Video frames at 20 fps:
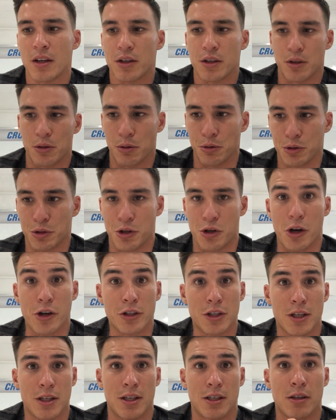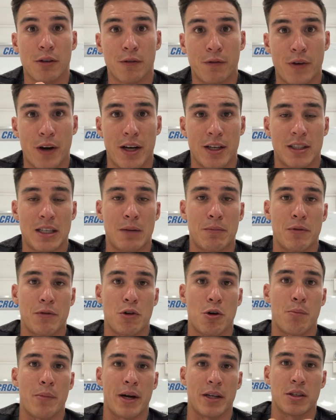You'll also notice it's the first time we've
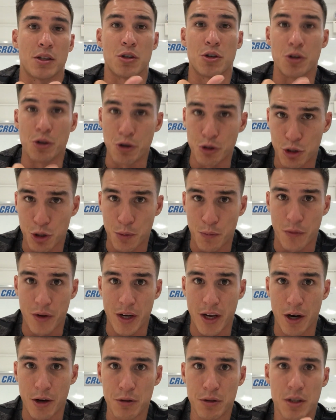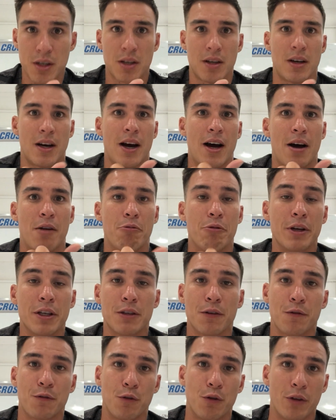gone back to YouTube videos.
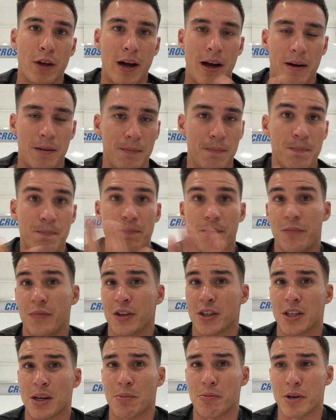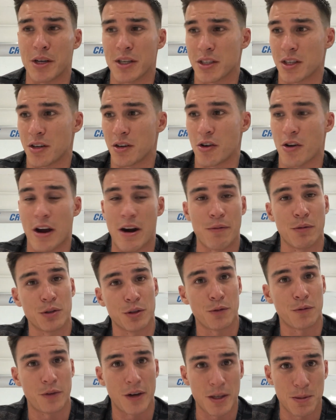Reason for that, for some reason, not
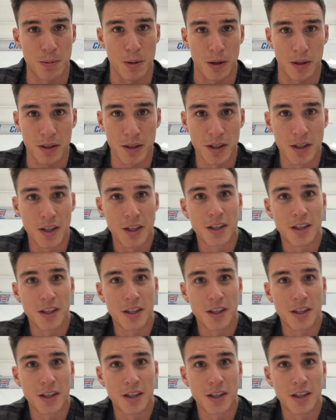everyone's on Facebook.